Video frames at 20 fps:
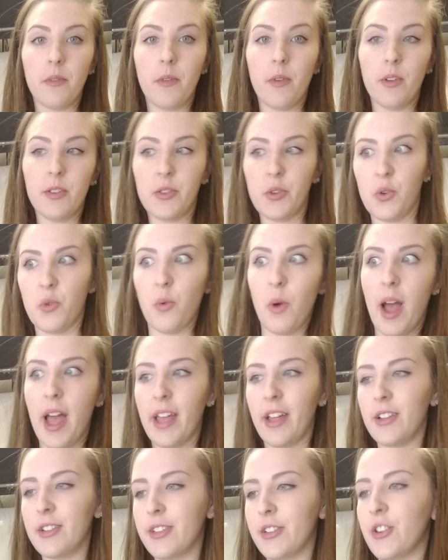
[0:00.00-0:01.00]
sort of
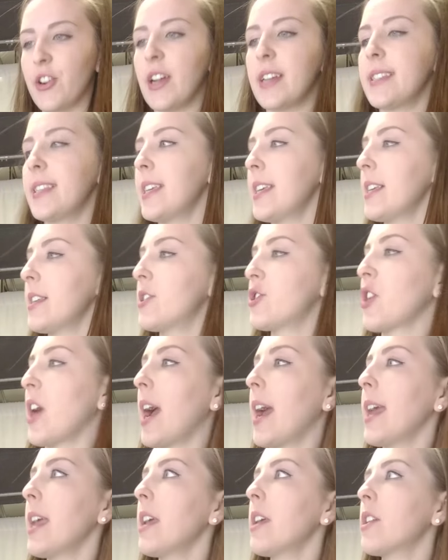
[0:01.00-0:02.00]
wild and crazy,
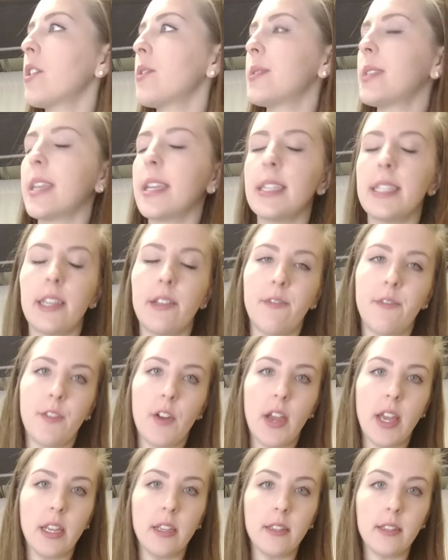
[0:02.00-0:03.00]
try using
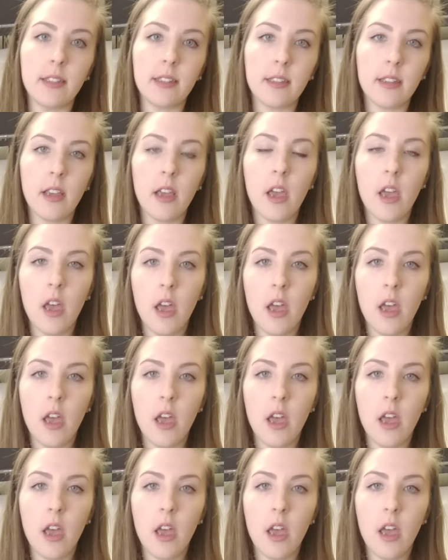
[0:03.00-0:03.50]
different